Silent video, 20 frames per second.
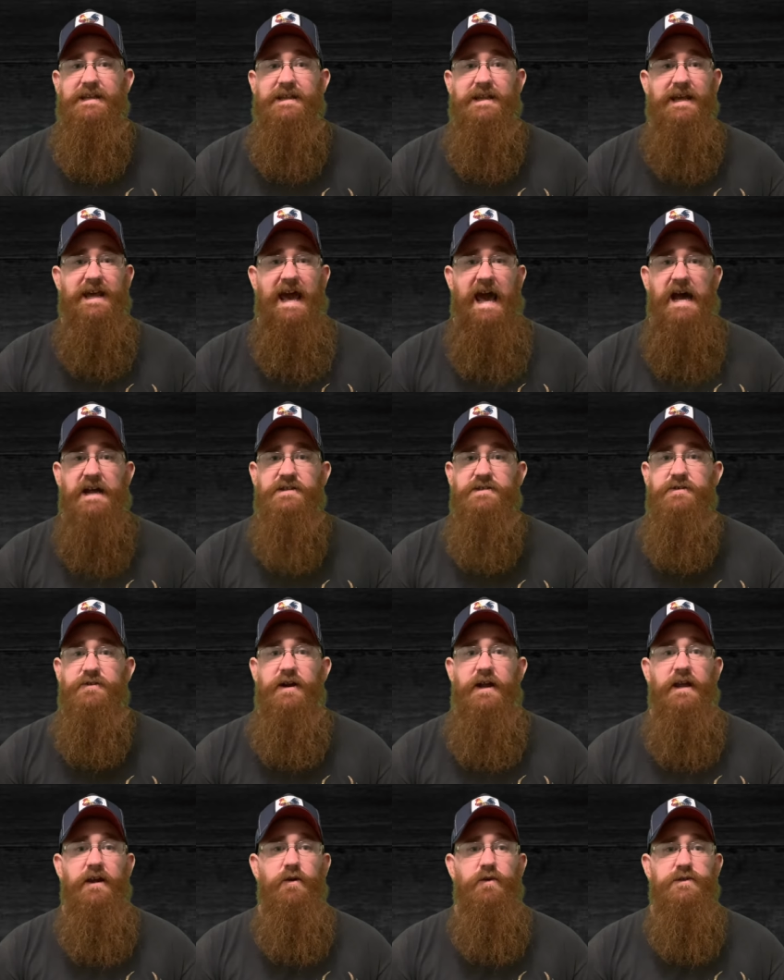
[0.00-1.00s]
the caster
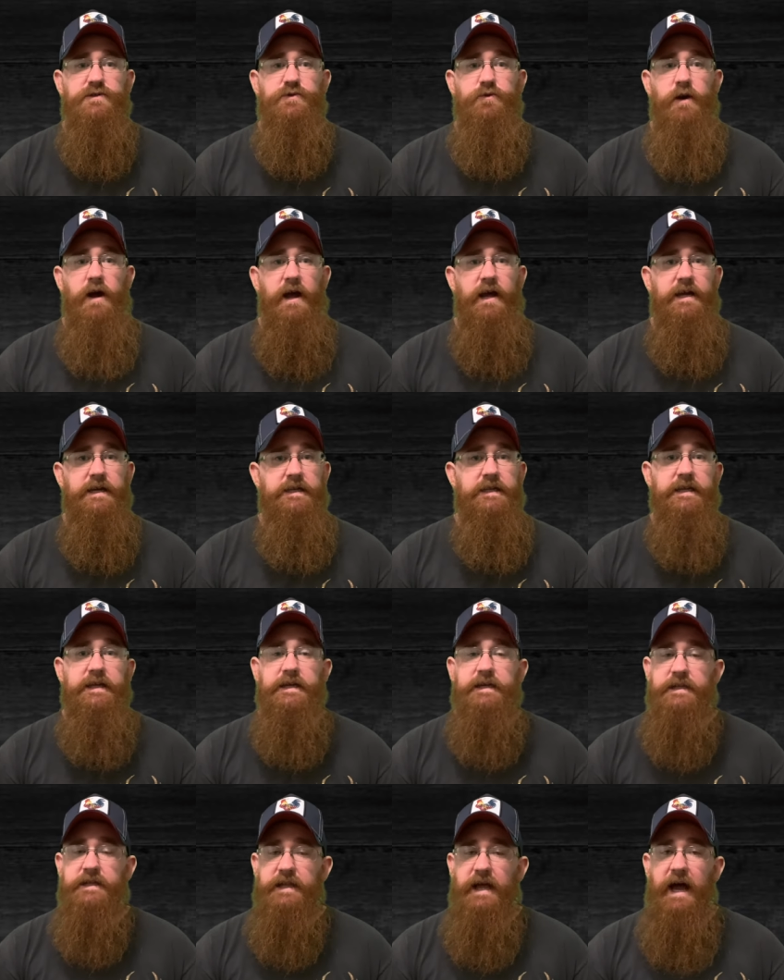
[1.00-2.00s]
angle is right. The
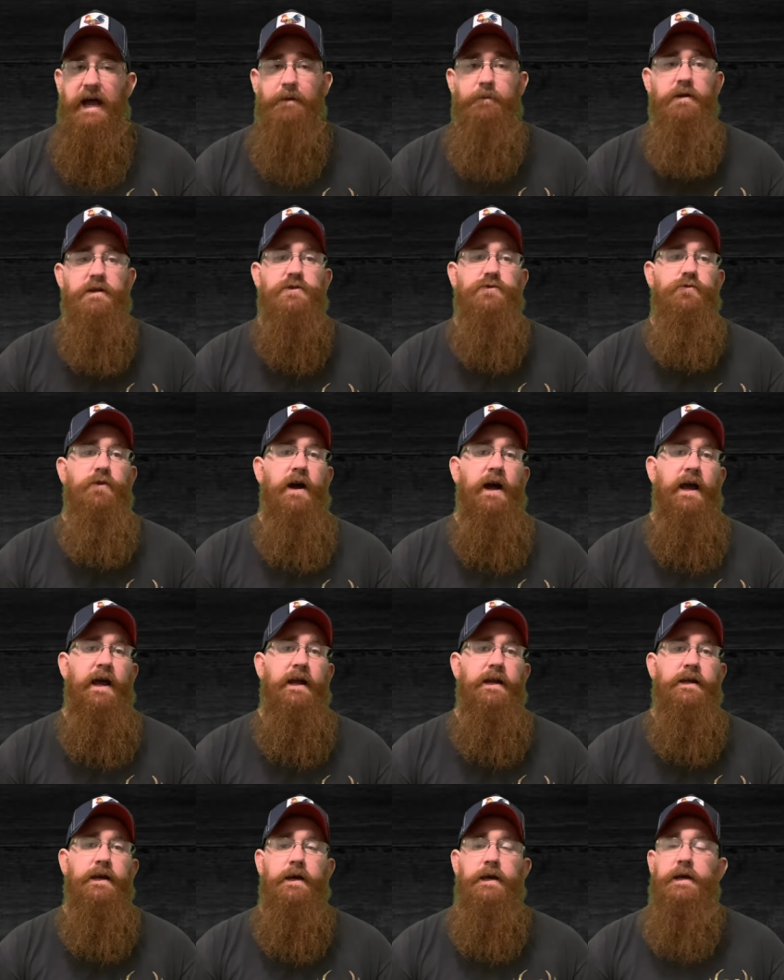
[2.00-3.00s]
alignment's
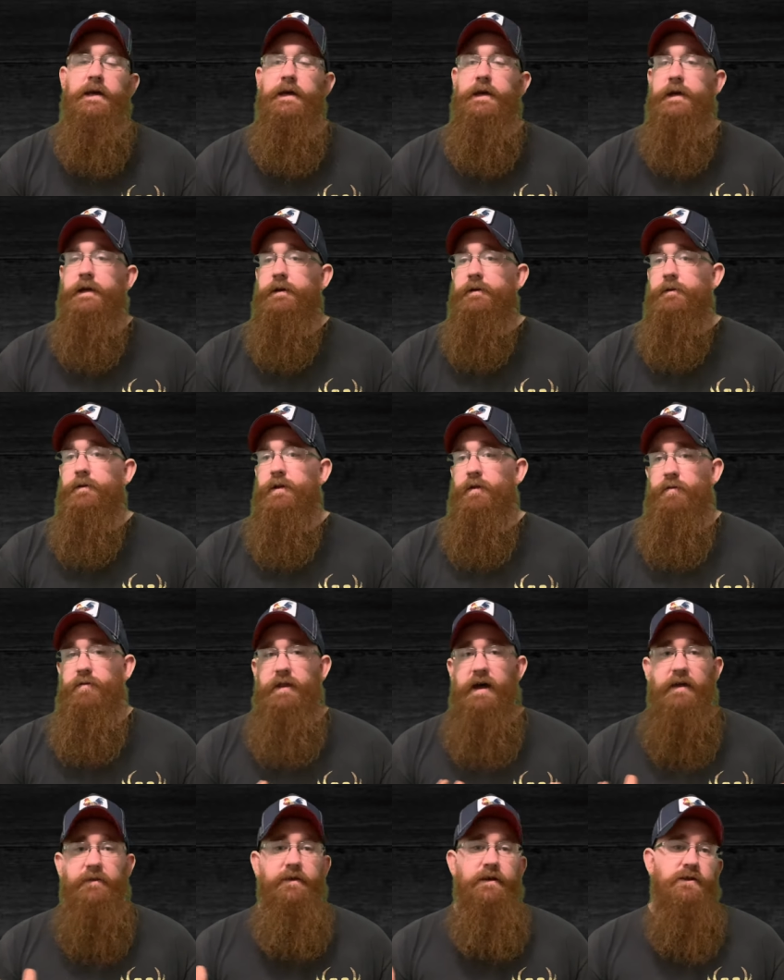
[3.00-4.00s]
right.
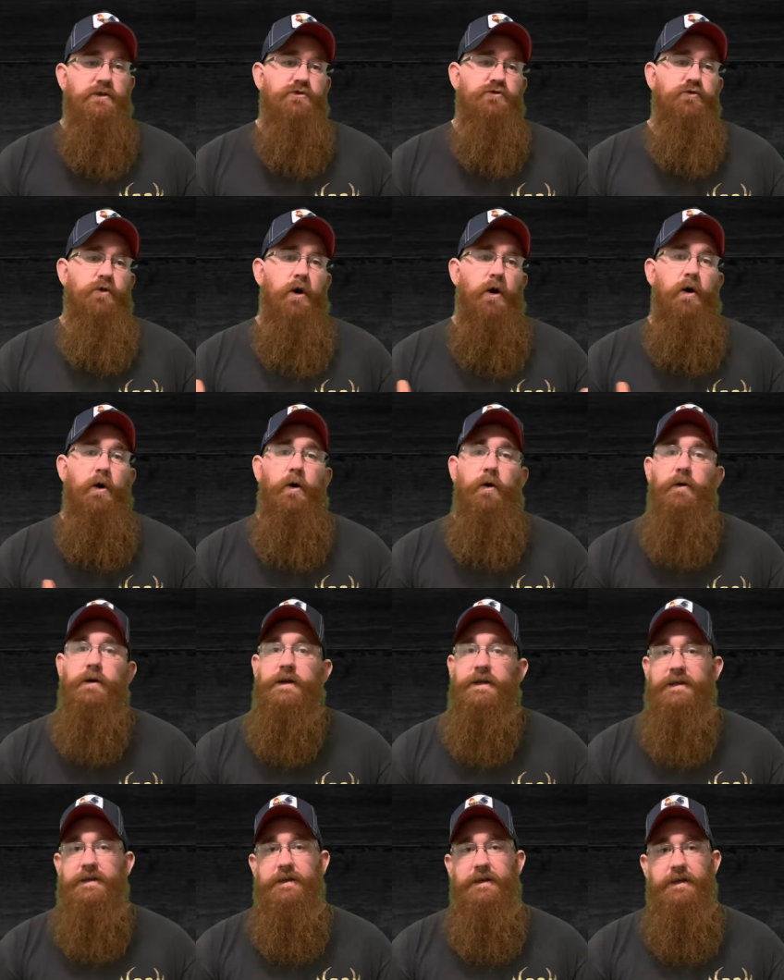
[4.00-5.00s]
Nothing's wrong.
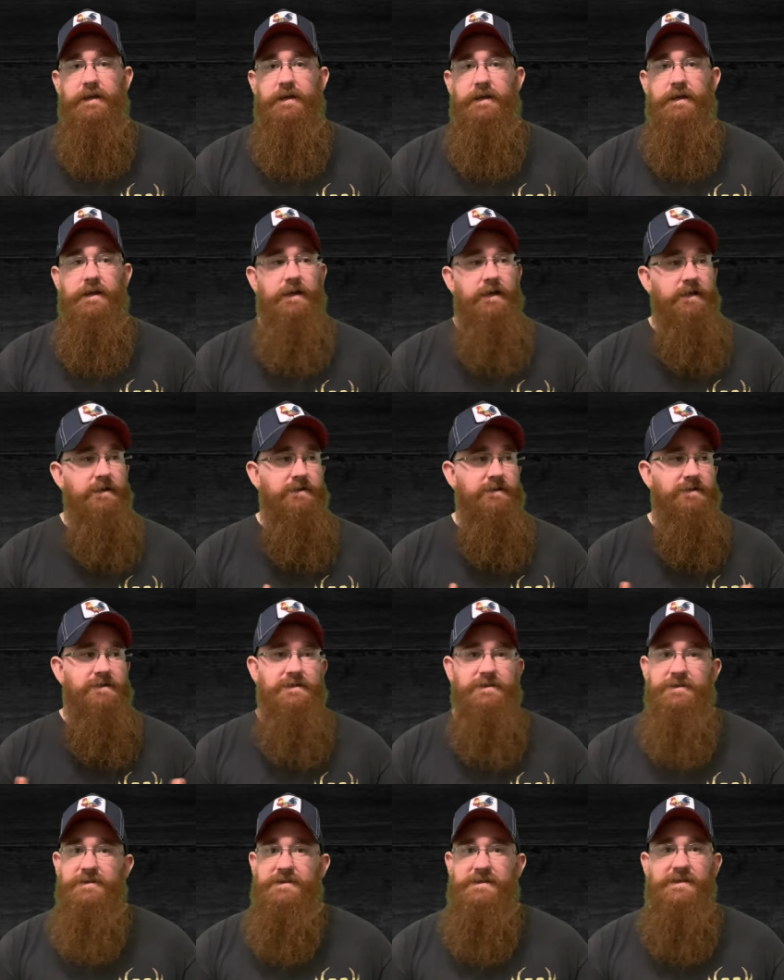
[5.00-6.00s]
It's
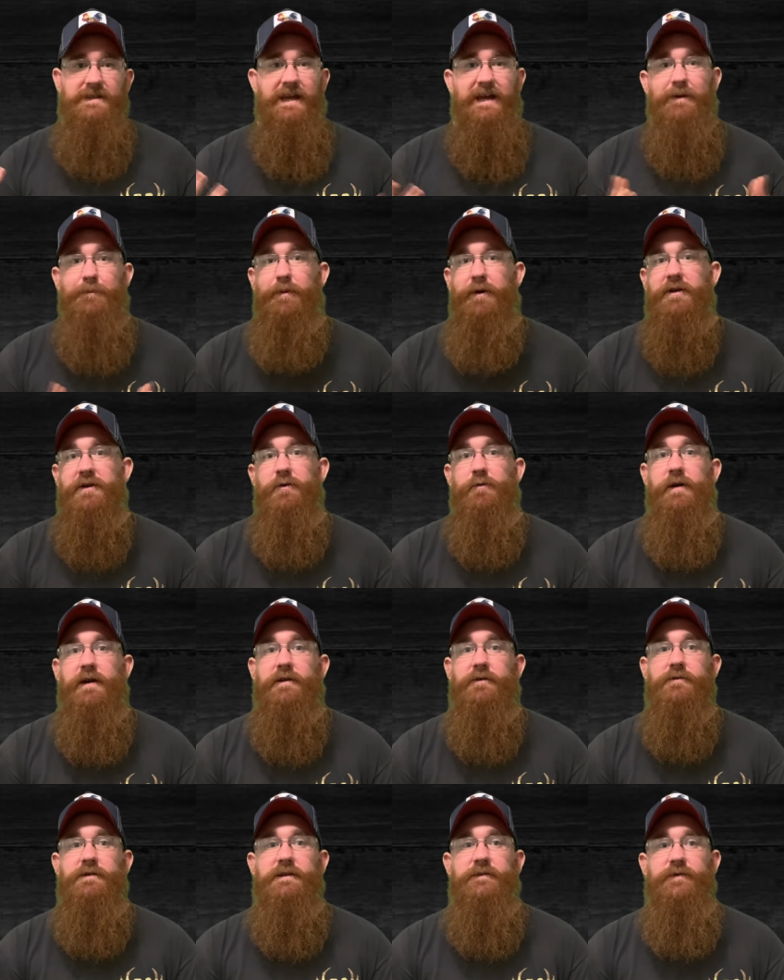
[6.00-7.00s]
just like putting a
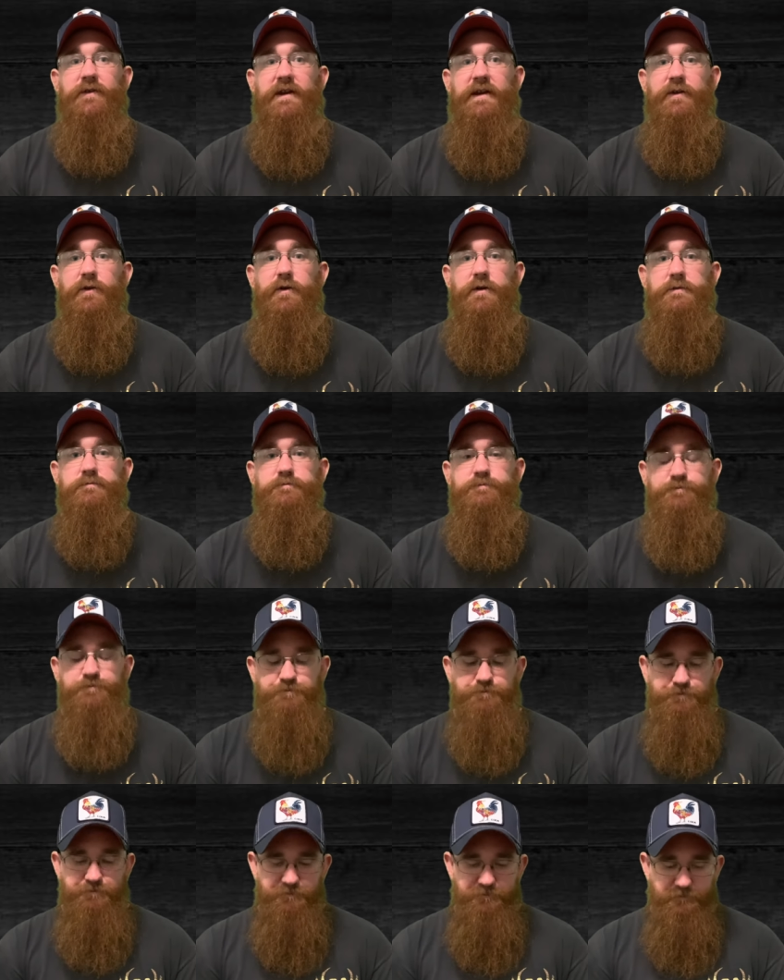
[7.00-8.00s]
regular lift kit on.
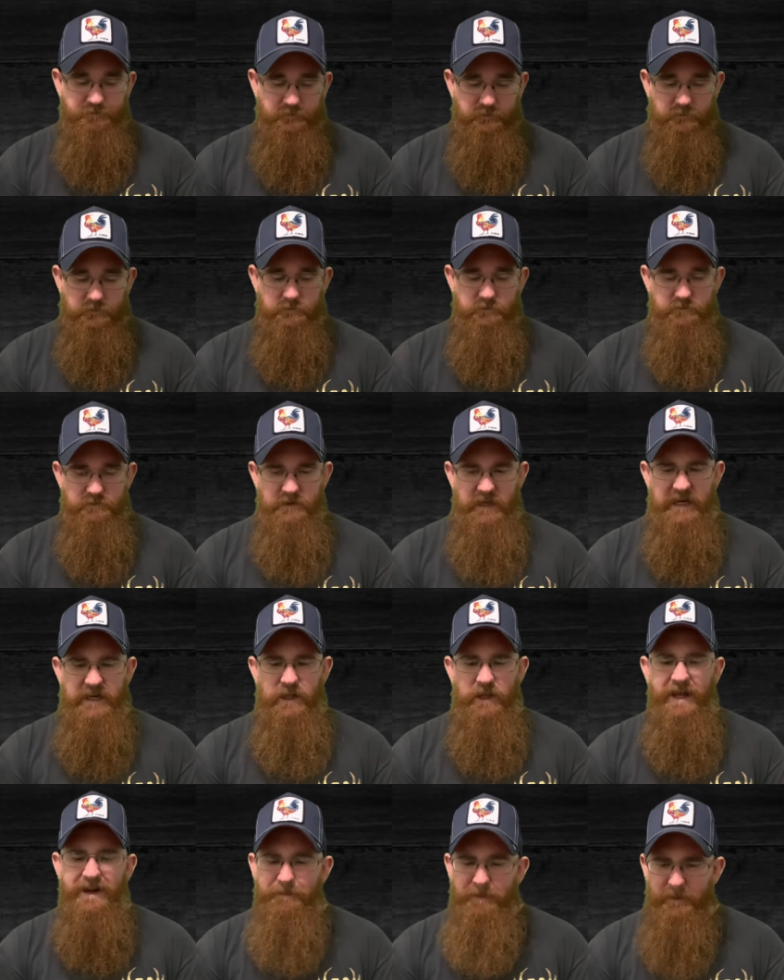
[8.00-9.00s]
And a
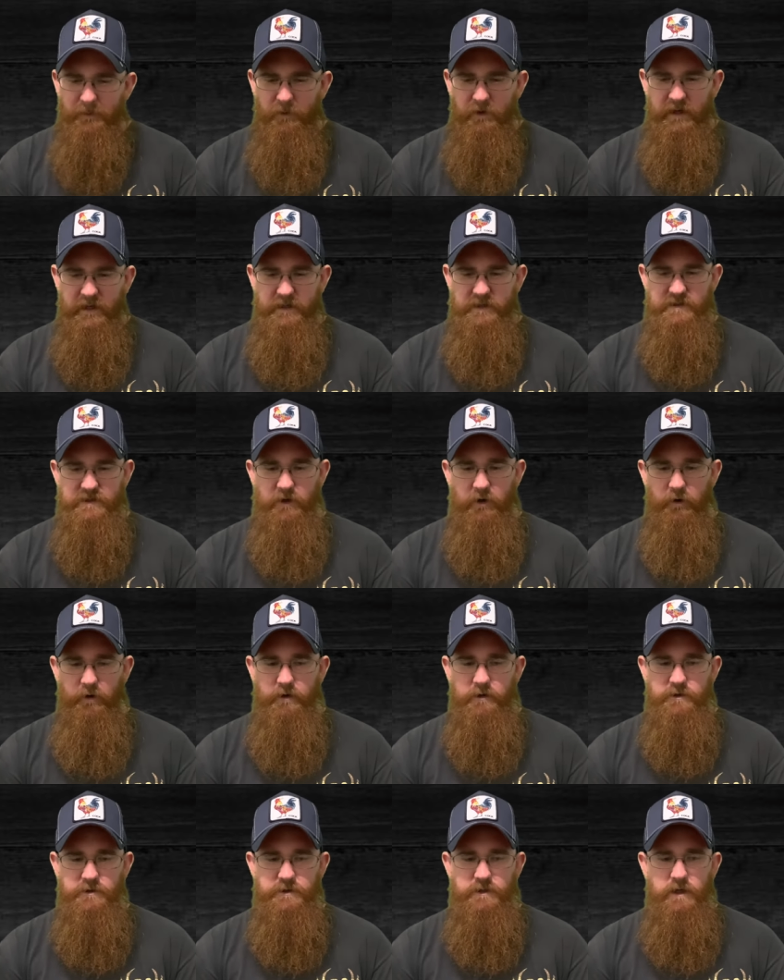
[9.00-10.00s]
lot of people get
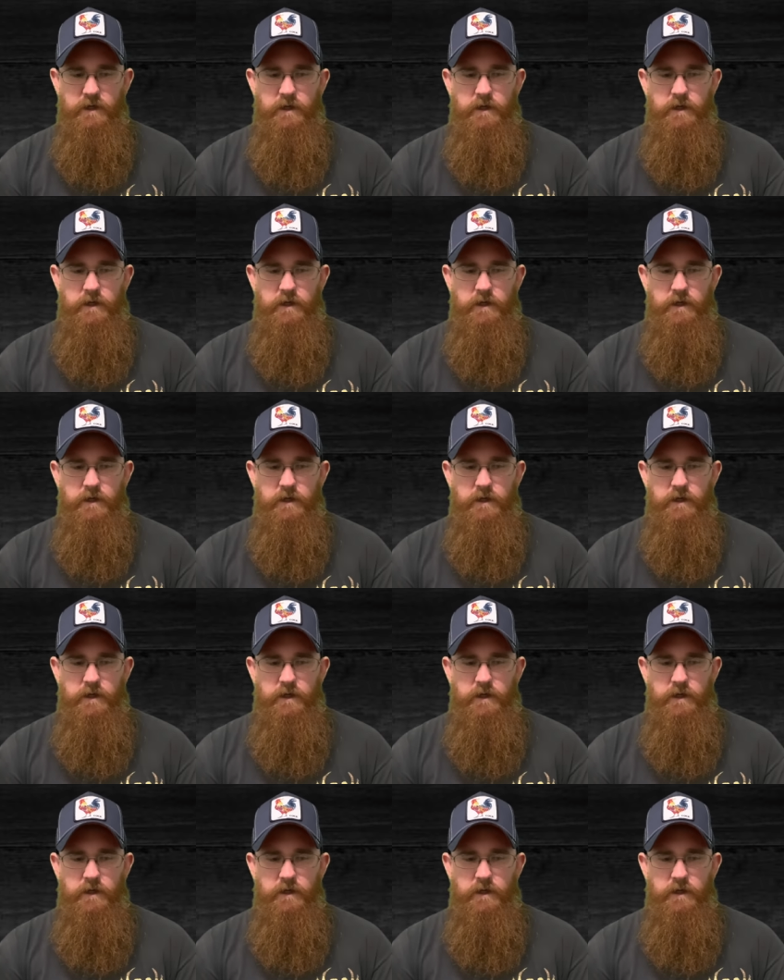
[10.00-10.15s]
discouraged